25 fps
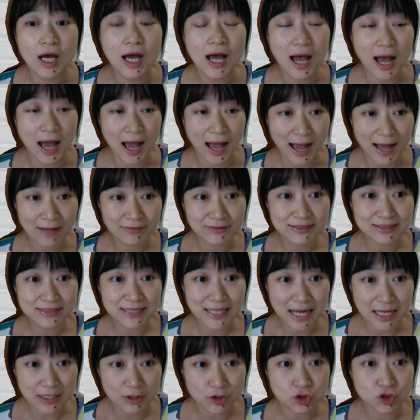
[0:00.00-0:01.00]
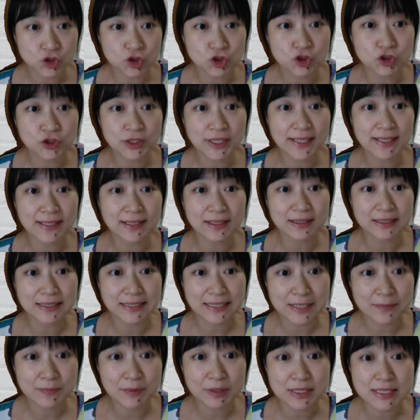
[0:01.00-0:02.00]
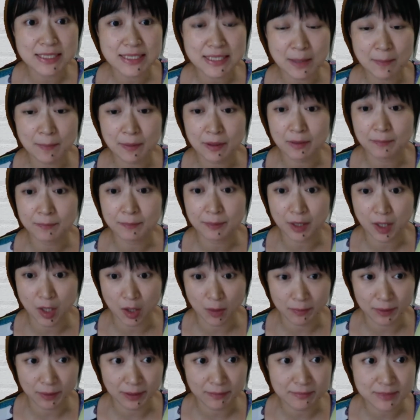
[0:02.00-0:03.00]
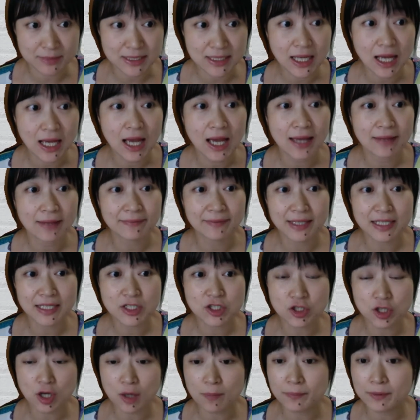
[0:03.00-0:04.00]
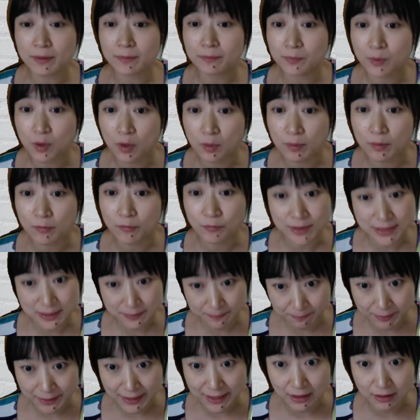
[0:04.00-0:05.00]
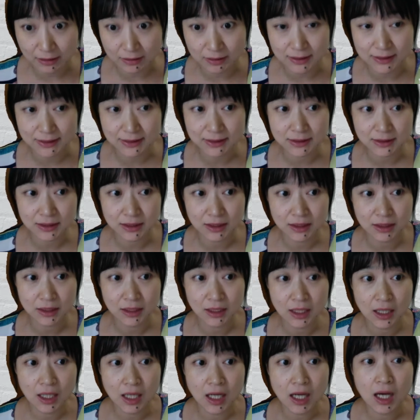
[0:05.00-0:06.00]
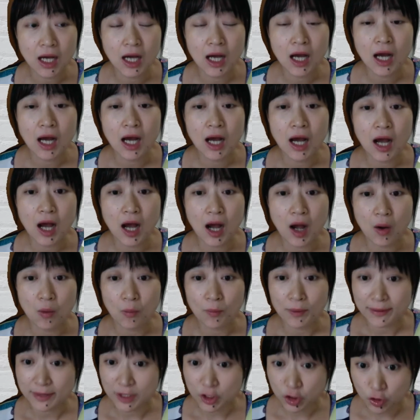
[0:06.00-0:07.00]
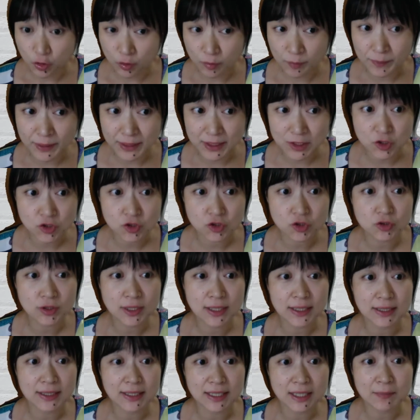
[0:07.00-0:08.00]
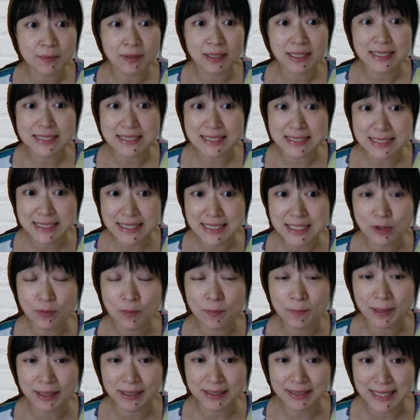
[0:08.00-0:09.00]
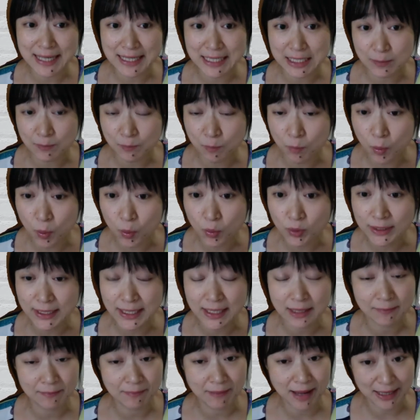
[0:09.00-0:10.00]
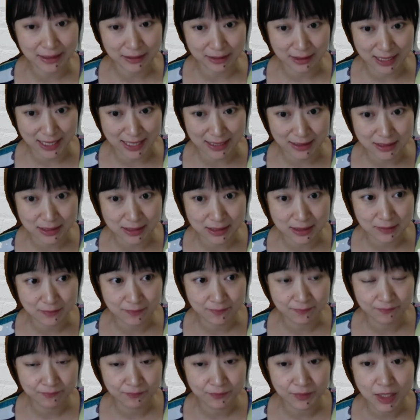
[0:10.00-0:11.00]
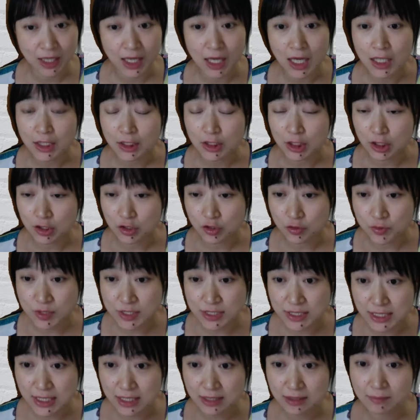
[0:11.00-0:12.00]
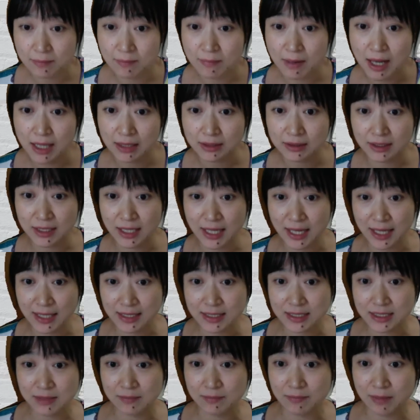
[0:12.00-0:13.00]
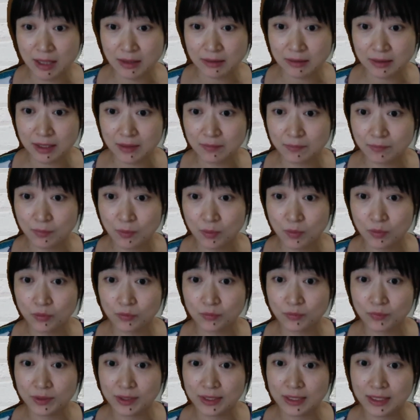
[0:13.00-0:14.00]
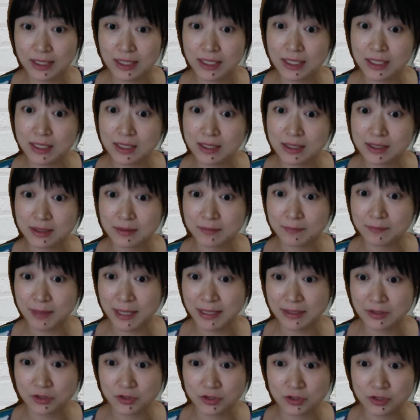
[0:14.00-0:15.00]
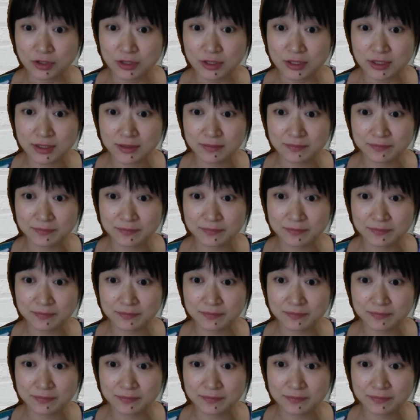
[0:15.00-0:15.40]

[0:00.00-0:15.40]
After that, students are given several problems and they solve the problem with peers. When solving, students given a sheet of magnetic board and magnets. Can you see the magnet and magnet board in the pictures?